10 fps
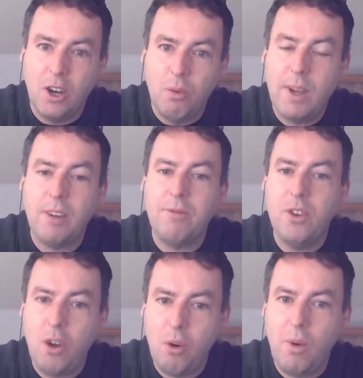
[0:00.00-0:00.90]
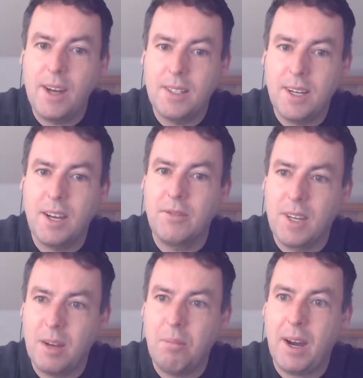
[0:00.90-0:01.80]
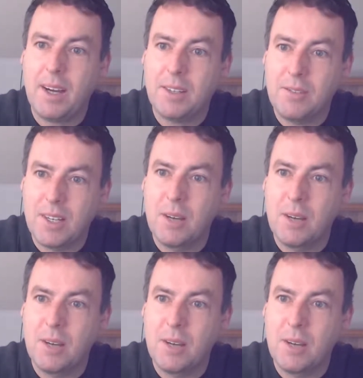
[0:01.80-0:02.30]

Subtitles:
We have no idea of the impact of